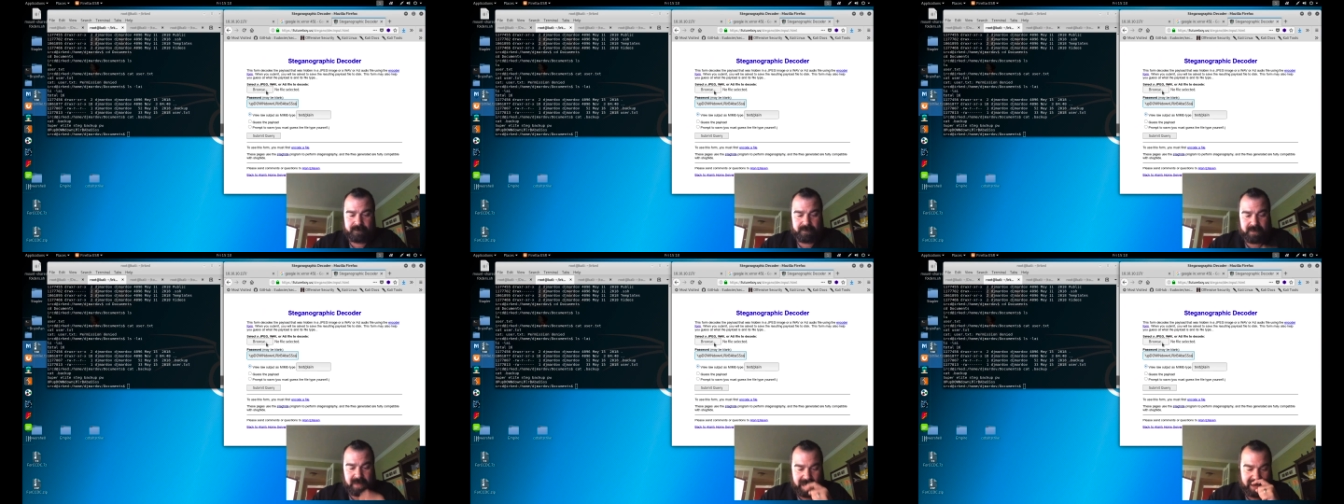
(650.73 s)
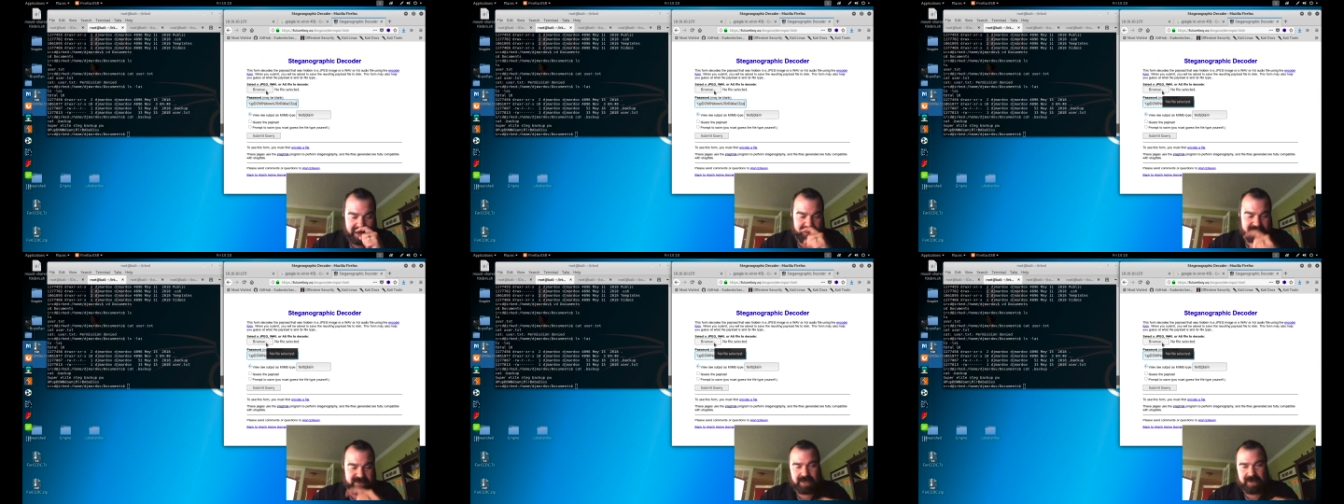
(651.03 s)

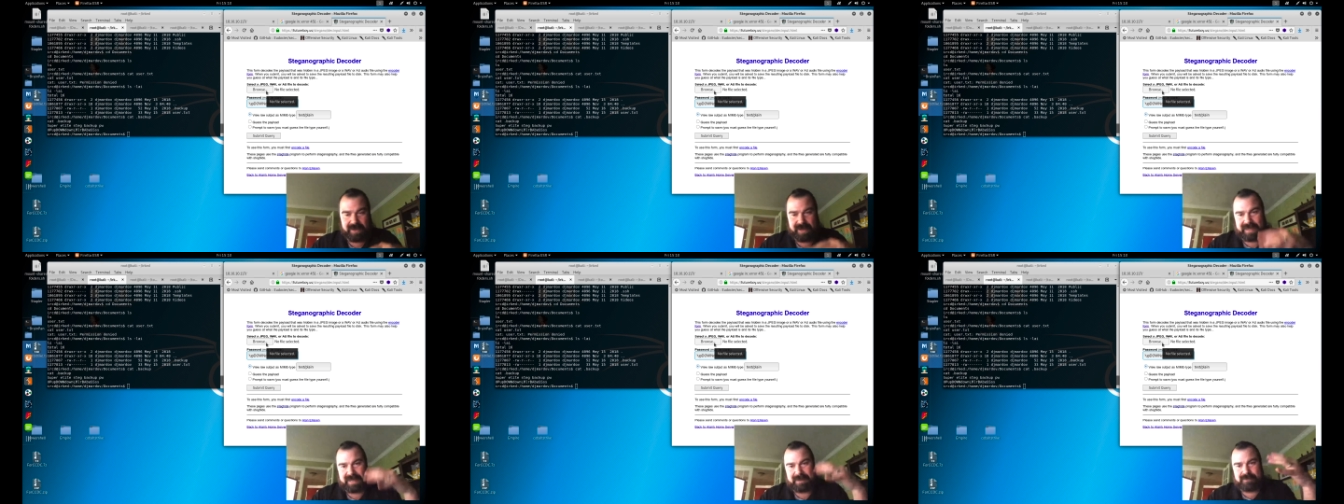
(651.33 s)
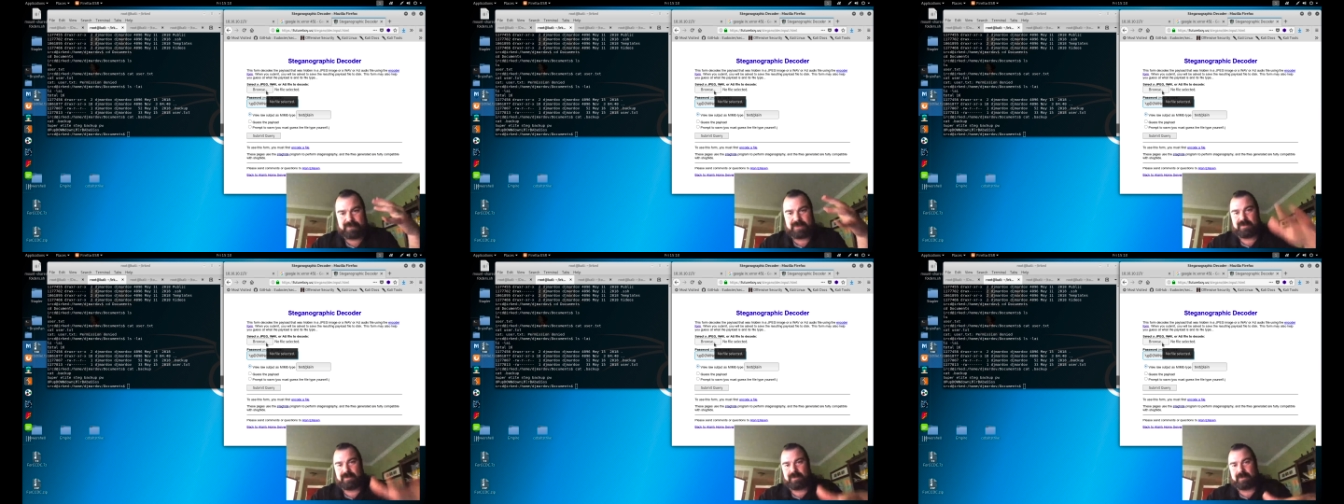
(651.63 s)
and I'm sorry, it
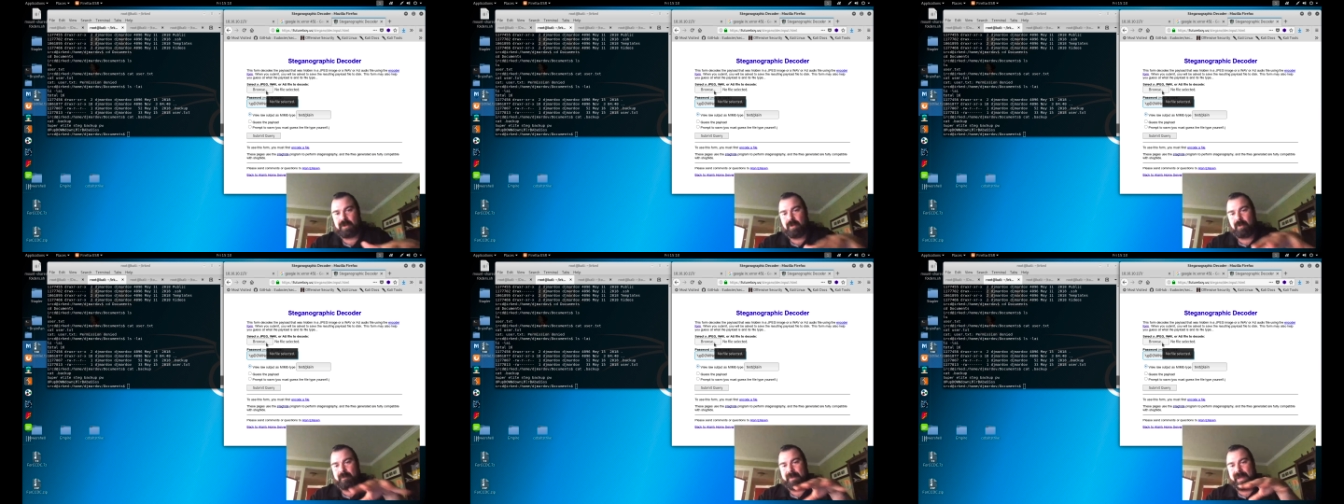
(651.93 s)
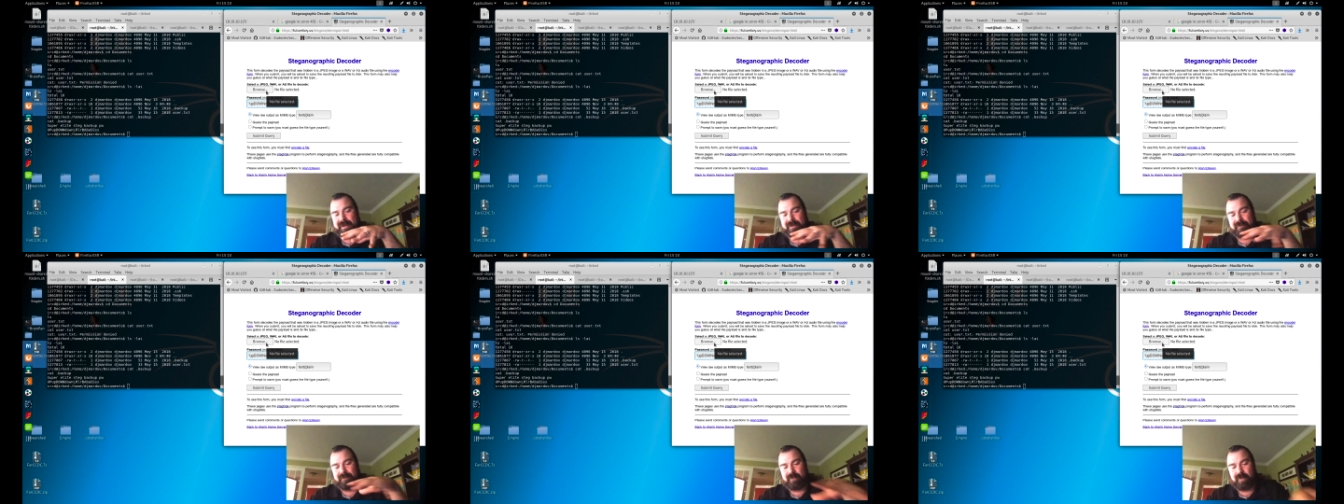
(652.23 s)
keeps going
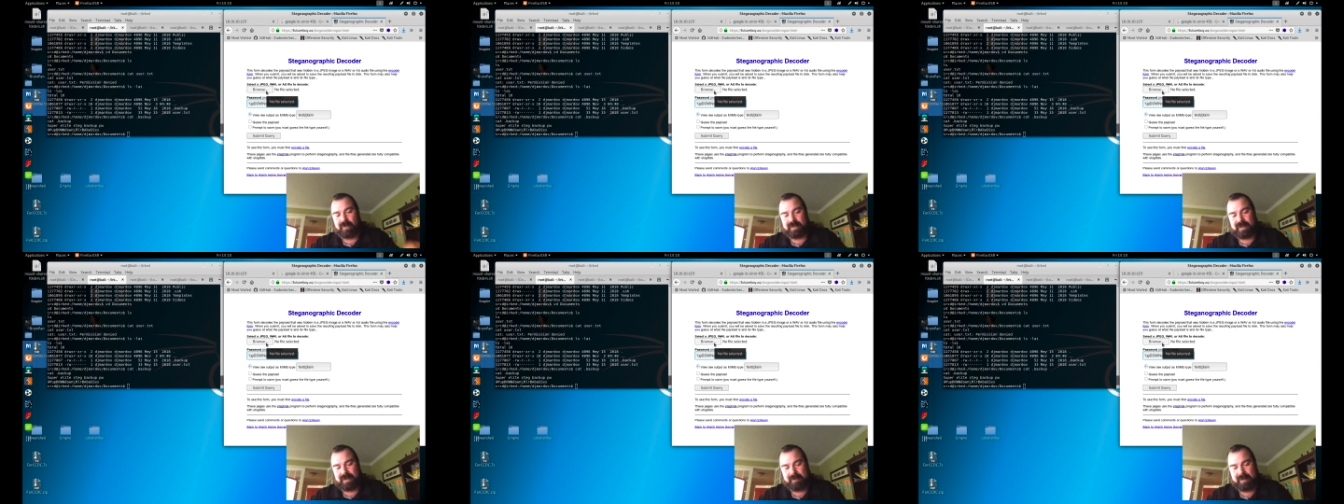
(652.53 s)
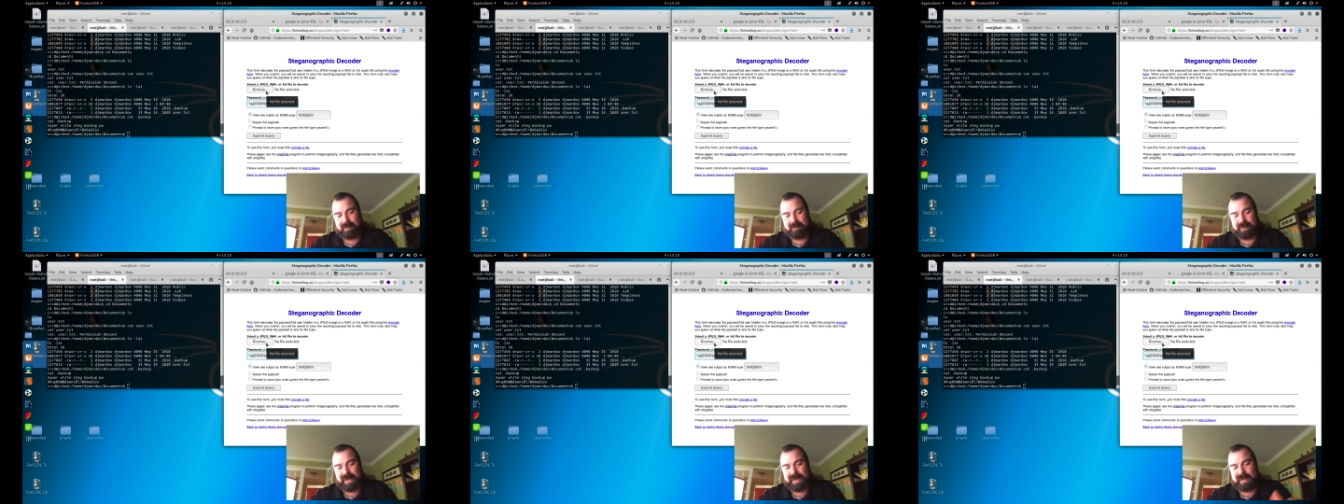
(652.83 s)
back and forth.
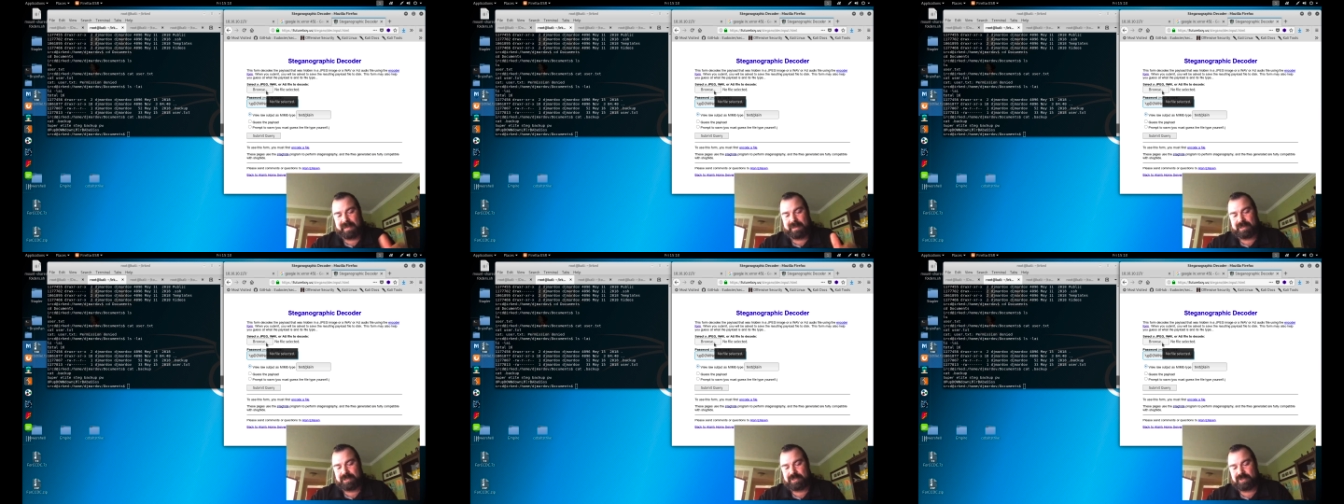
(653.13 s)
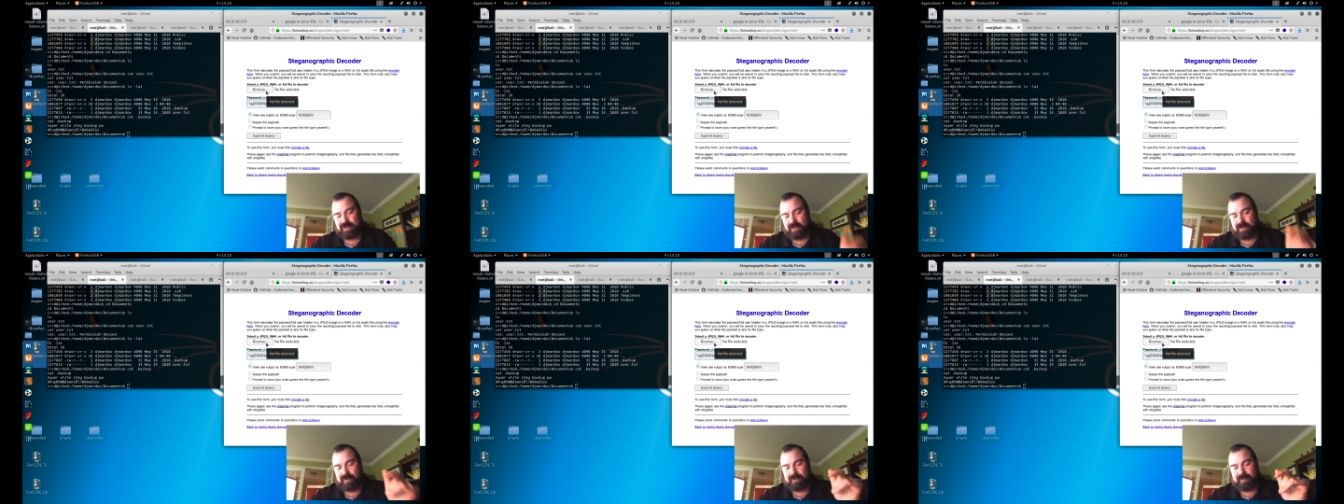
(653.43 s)
I'm hitting
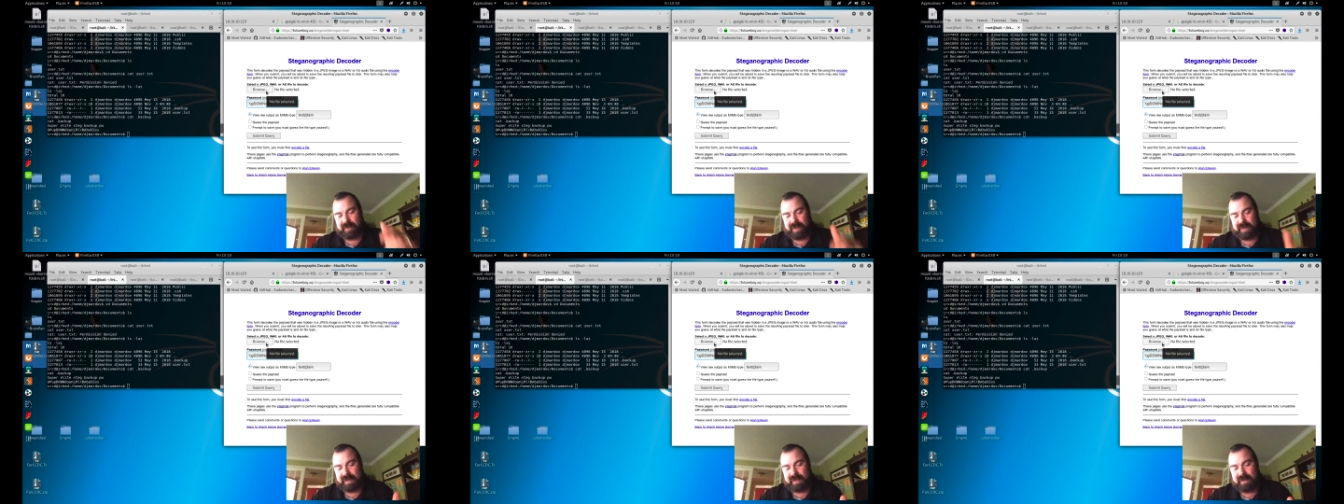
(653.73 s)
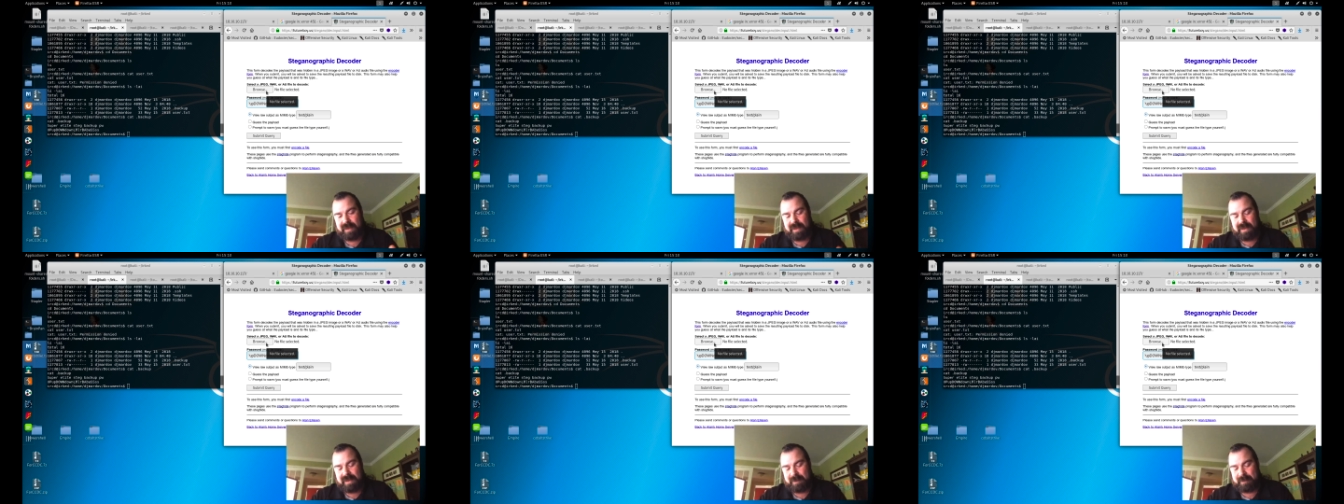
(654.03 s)
Control V.